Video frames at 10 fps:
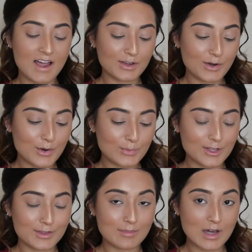I got
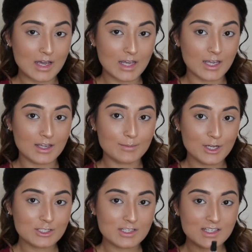with my
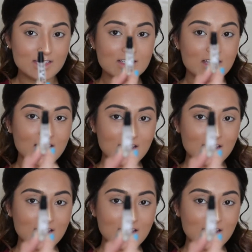purchases.